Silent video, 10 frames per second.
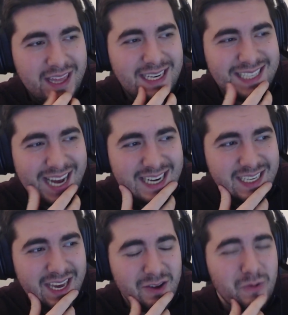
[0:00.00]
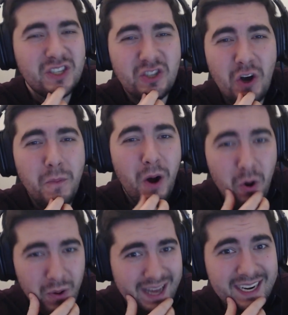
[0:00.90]
they died together was so
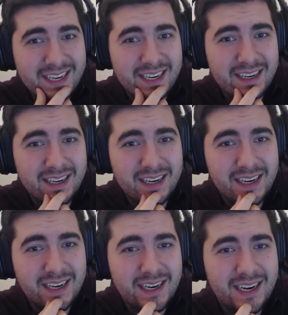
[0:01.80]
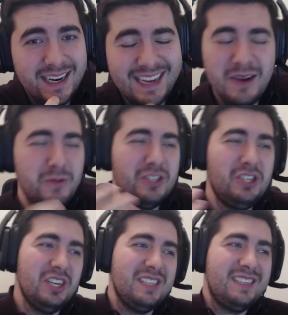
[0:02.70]
poetic. It was
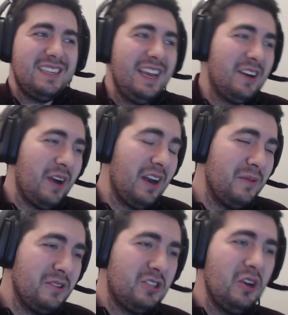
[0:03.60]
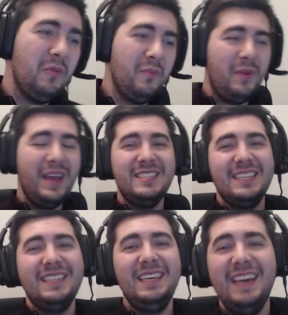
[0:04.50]
just incredible. So
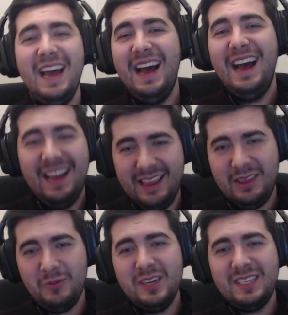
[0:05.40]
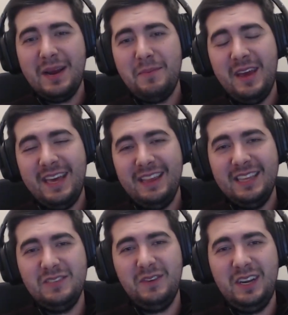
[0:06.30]
basically, the reason I'm making
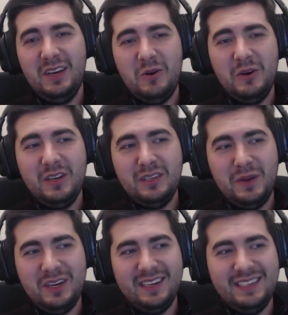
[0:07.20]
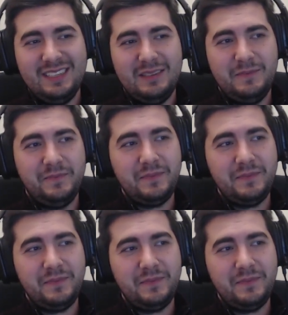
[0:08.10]
this video is because